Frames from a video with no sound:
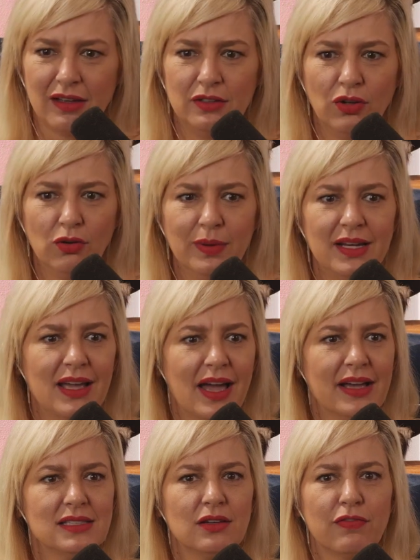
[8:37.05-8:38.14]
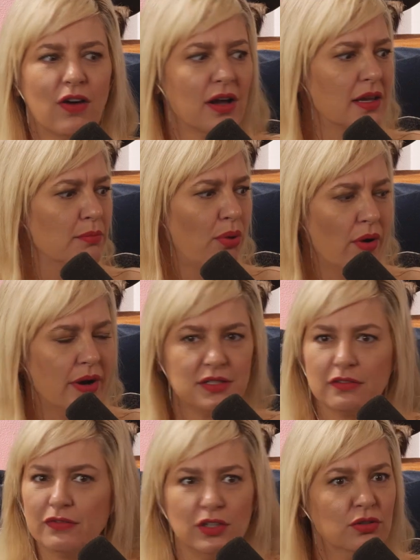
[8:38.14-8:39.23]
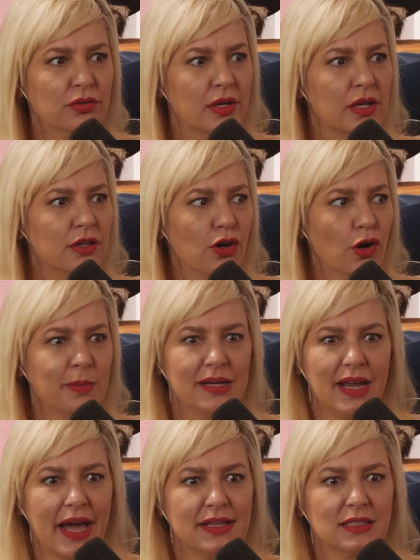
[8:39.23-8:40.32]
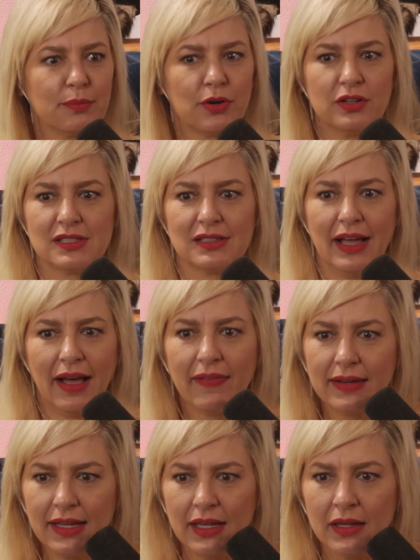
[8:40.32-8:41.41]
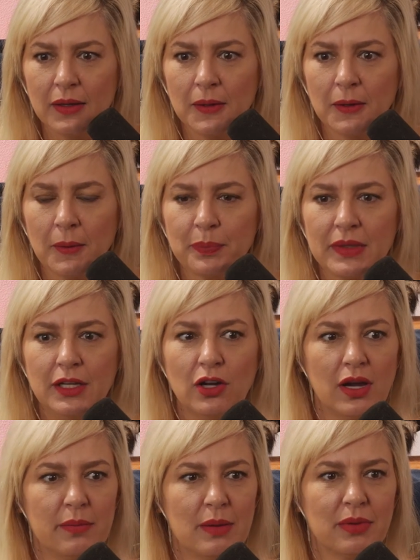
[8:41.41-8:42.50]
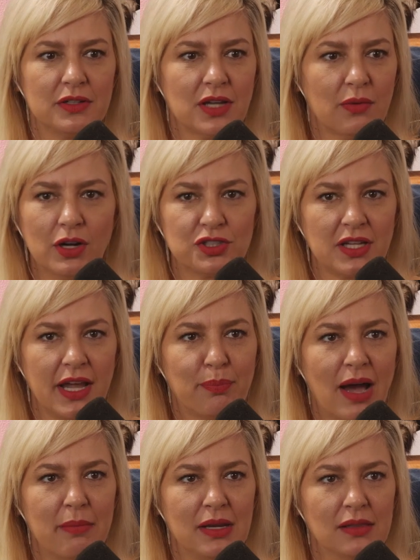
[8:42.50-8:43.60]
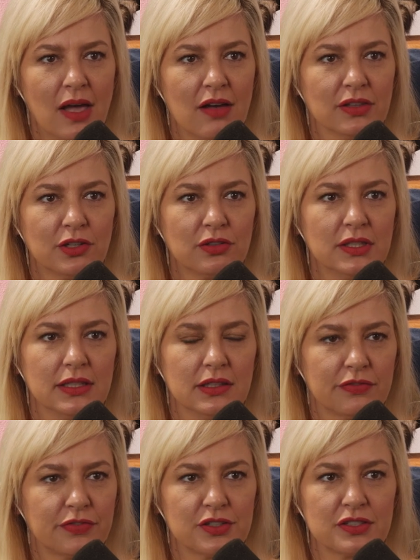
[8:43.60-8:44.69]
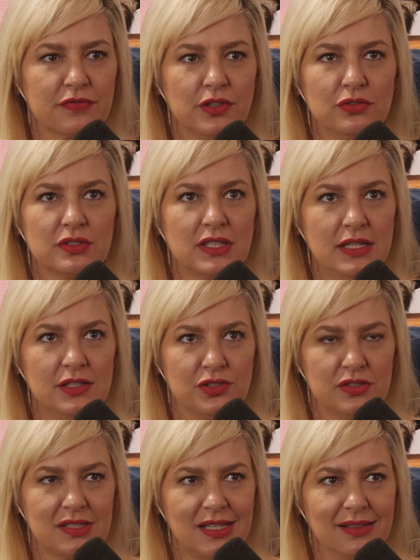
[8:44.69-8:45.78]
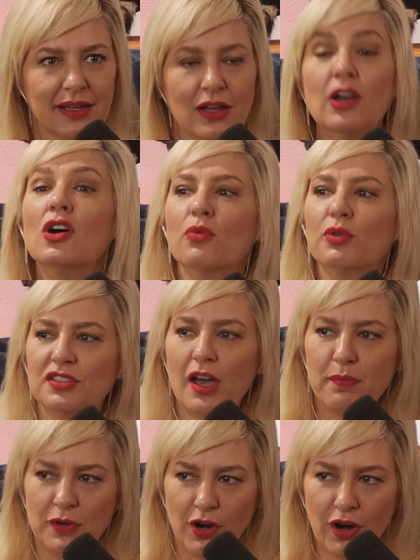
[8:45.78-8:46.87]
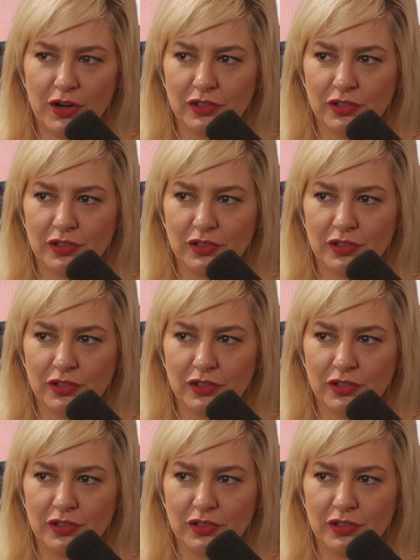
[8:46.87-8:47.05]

Nobody has a fucking point of view. Nobody has a personality. You know, I remember I watched Can't Buy Me Love. Literally in the first few scenes, you see like, what's up, nerd?